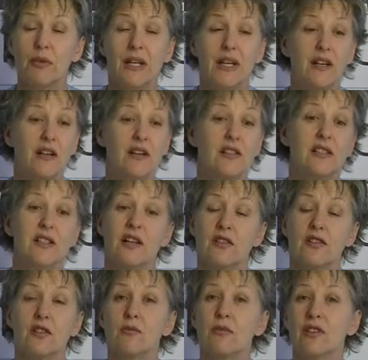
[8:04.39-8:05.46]
because
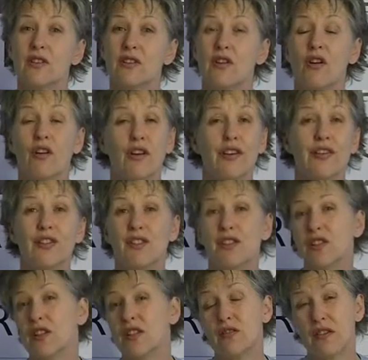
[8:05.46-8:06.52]
customers are not going to search